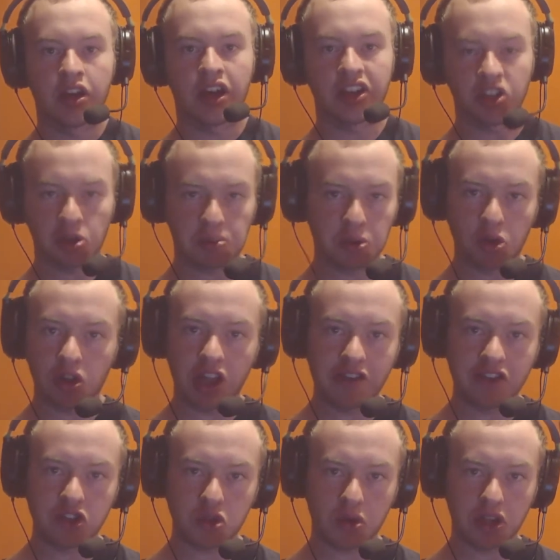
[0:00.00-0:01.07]
I hope you all
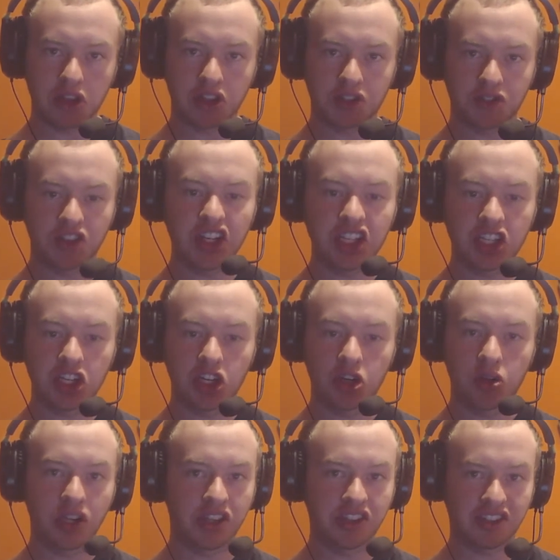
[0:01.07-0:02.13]
have enjoyed this
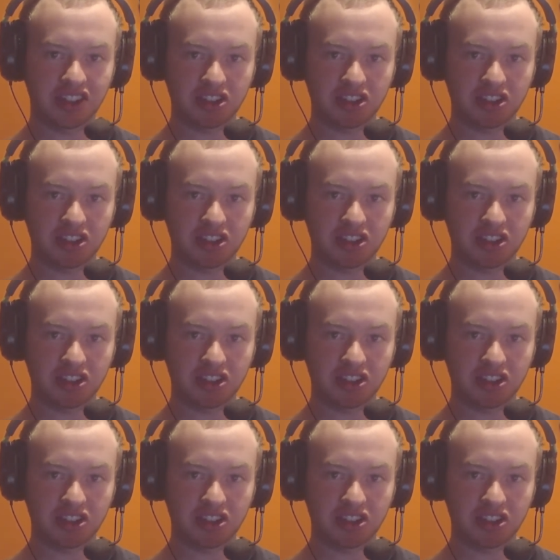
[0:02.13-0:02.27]
video and this